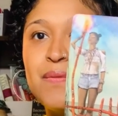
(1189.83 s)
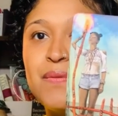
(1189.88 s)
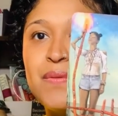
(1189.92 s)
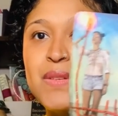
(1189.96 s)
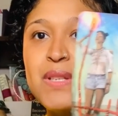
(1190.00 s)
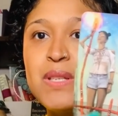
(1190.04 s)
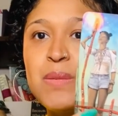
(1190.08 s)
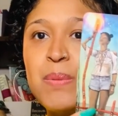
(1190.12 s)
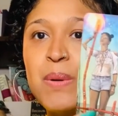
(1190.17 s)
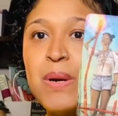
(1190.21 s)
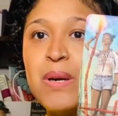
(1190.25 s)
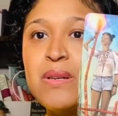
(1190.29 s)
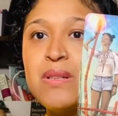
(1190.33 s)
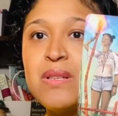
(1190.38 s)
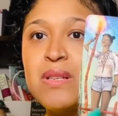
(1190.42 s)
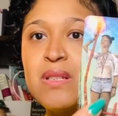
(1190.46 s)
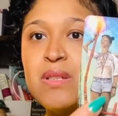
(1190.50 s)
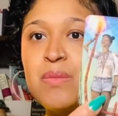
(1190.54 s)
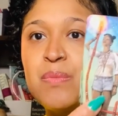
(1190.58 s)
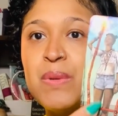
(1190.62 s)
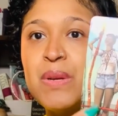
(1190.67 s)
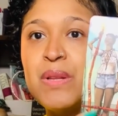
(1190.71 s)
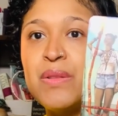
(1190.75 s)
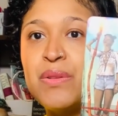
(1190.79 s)
this
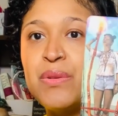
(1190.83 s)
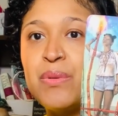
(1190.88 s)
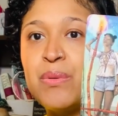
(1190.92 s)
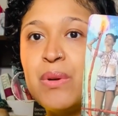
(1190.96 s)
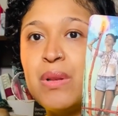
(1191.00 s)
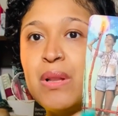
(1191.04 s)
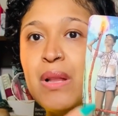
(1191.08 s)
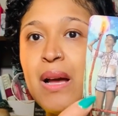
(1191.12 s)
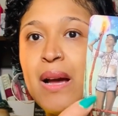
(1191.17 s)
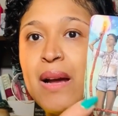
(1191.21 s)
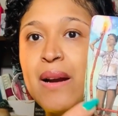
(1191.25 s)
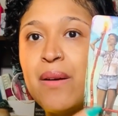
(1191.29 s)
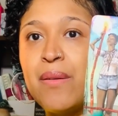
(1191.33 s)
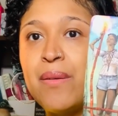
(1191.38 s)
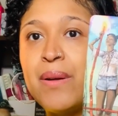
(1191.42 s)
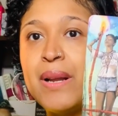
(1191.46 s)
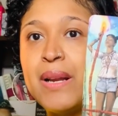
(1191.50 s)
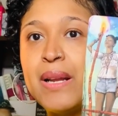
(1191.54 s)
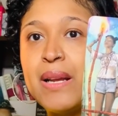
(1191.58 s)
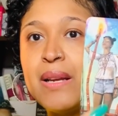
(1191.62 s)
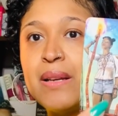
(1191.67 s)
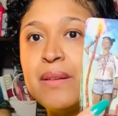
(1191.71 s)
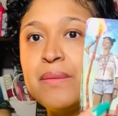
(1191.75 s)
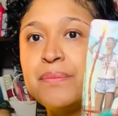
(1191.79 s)
person's been through a lot
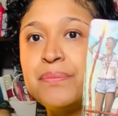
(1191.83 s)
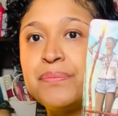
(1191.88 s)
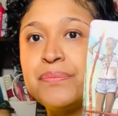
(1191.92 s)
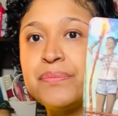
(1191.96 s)
already.